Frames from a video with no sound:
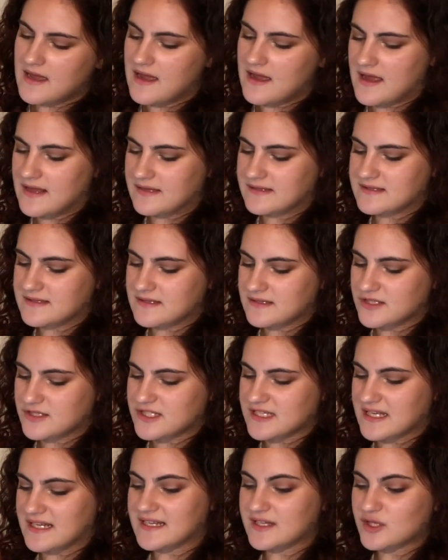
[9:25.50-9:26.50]
It's
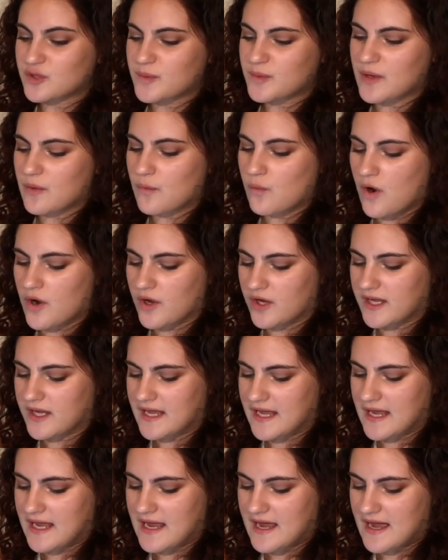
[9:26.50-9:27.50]
just a little bit
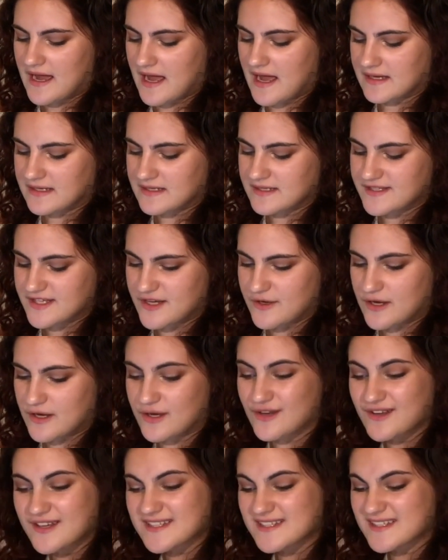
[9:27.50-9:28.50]
wonky, and so
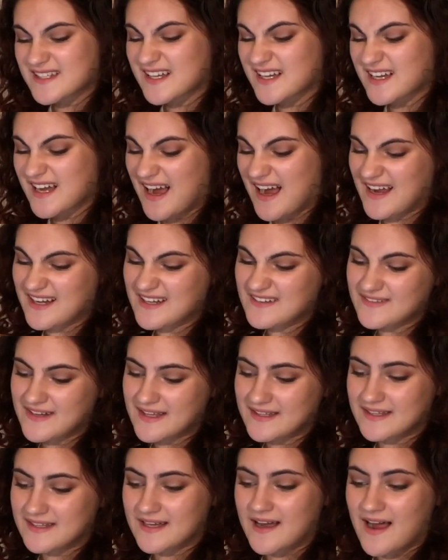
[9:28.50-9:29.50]
it looks kind of
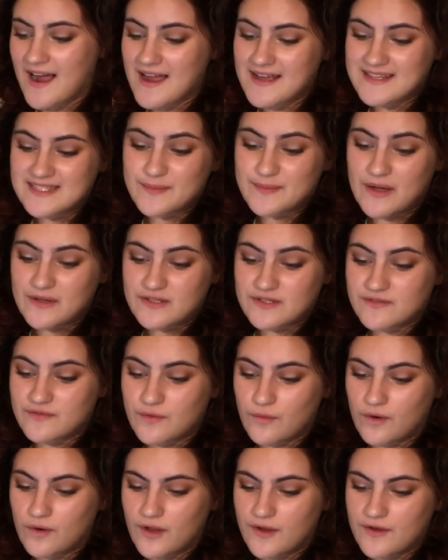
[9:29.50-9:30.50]
like the guy is about to
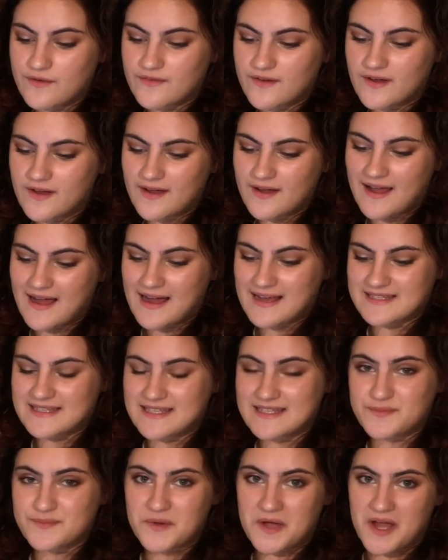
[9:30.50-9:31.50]
fall over, as
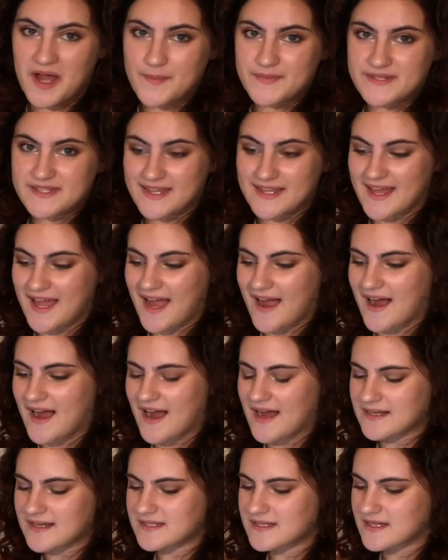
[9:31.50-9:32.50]
is perhaps the
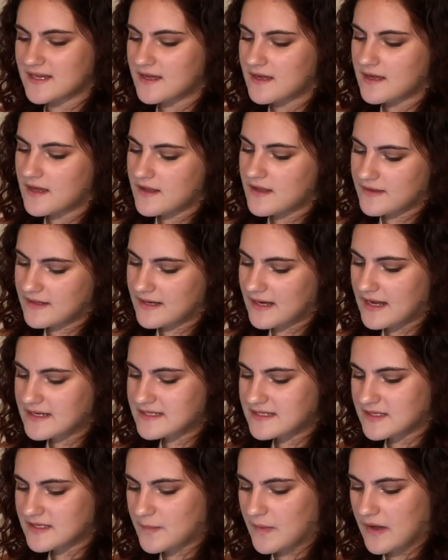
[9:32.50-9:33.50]
cat. The
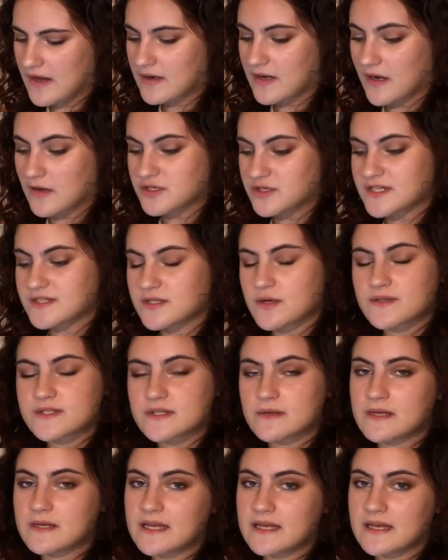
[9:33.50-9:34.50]
lady in the background, she's
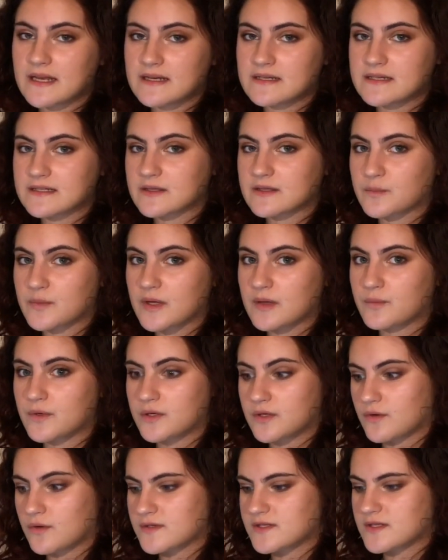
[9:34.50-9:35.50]
also leaning a little bit,
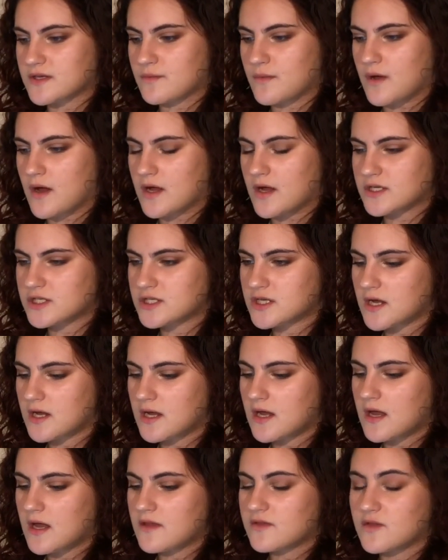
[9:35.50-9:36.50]
but not so much.
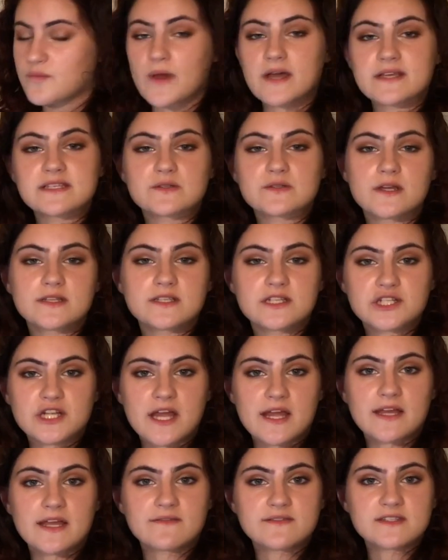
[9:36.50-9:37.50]
The best way to
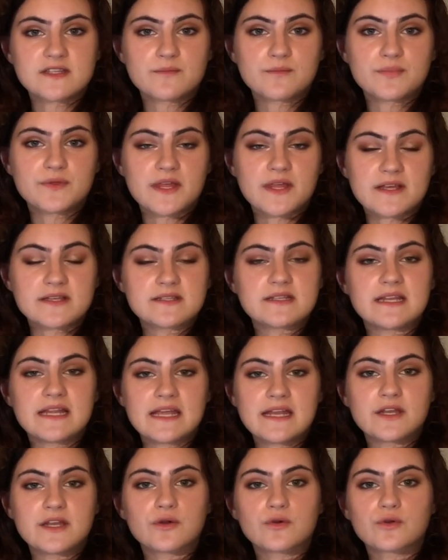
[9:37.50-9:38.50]
check if something's
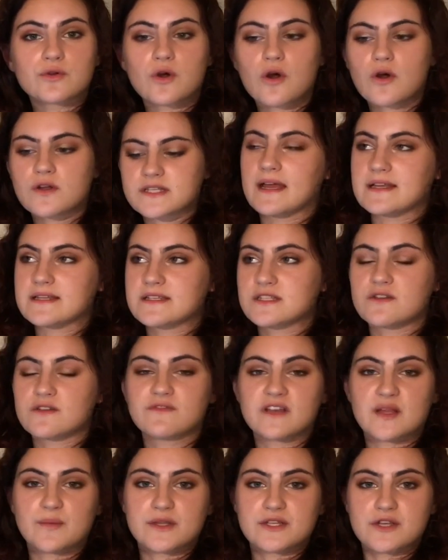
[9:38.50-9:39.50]
leaning or not is to
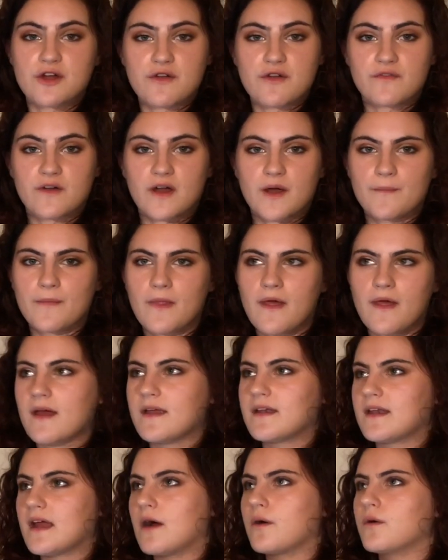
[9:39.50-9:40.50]
flip it over.
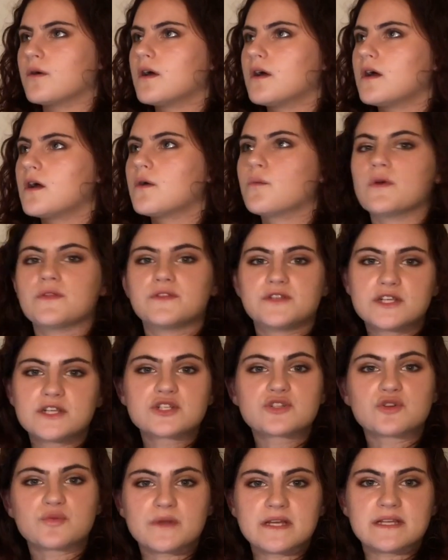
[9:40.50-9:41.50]
Now, with
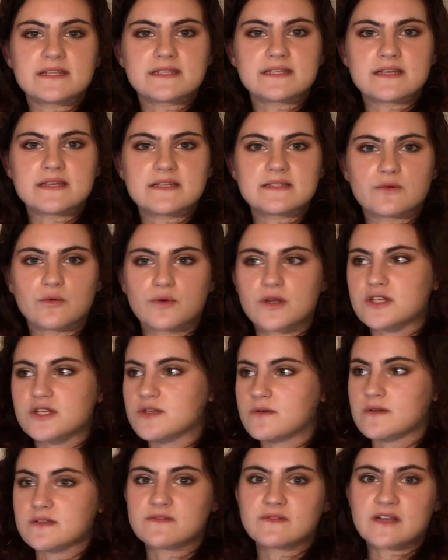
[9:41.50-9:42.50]
digital pieces, all you
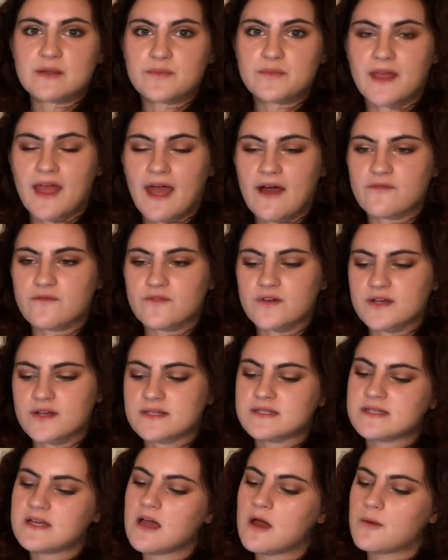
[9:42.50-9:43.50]
do is flip the
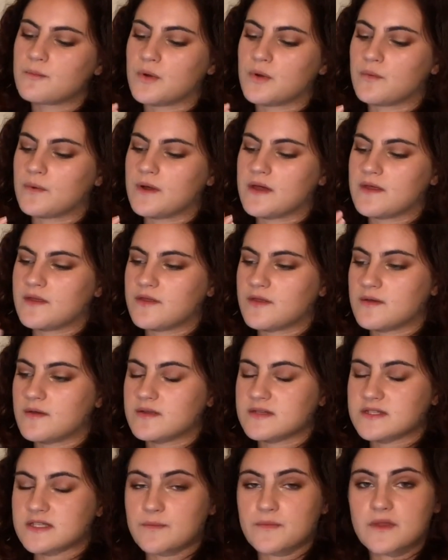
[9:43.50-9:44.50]
canvas, but with
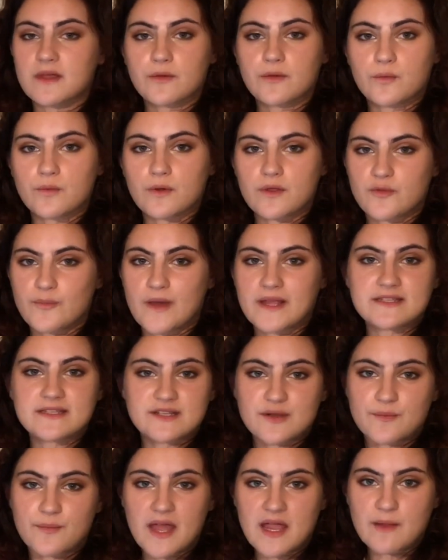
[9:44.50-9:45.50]
something with
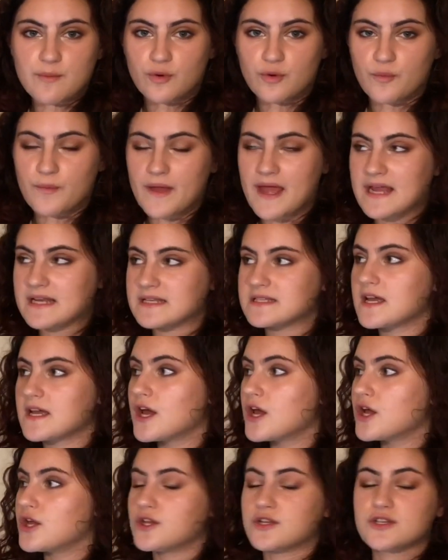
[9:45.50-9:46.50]
pencil and paper or paint,
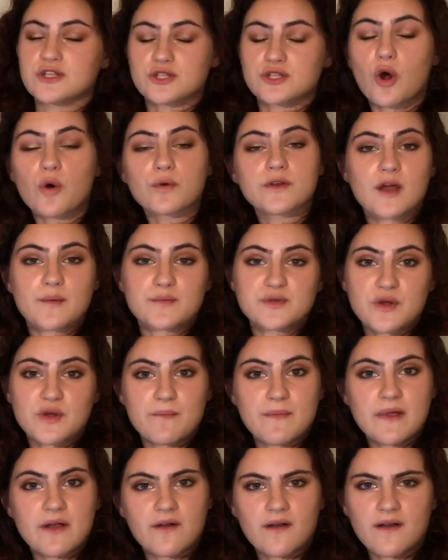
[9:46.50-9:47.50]
just hold it up to a
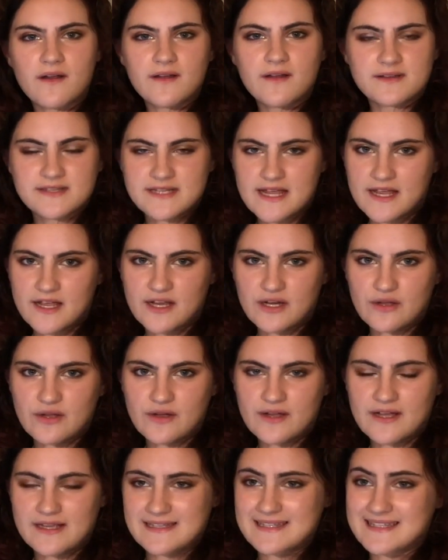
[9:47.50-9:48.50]
mirror, take a
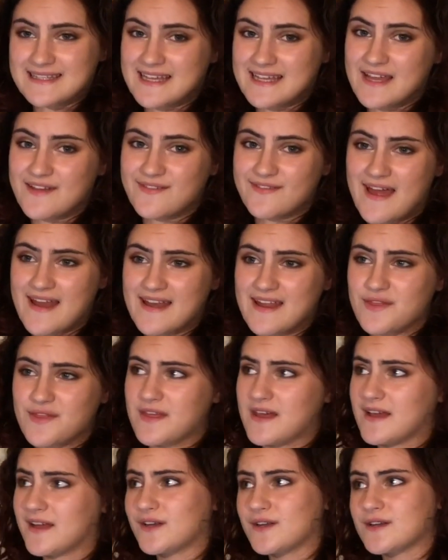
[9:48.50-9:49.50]
look and see if
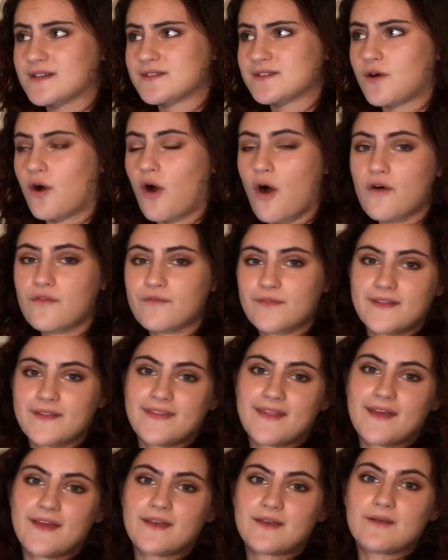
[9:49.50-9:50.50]
anything looks off,
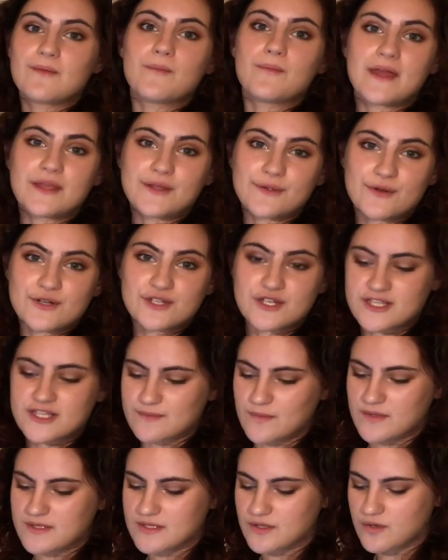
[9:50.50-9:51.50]
and then make your
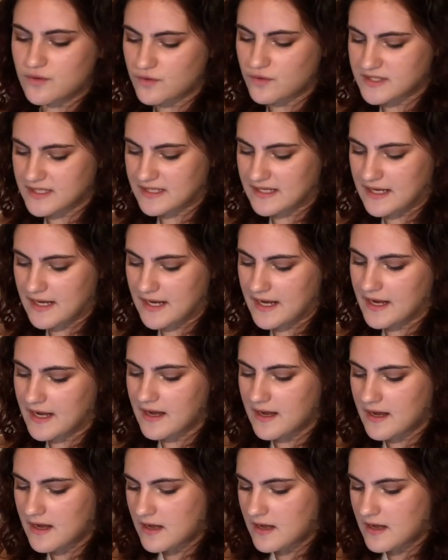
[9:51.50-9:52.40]
adjustments accordingly.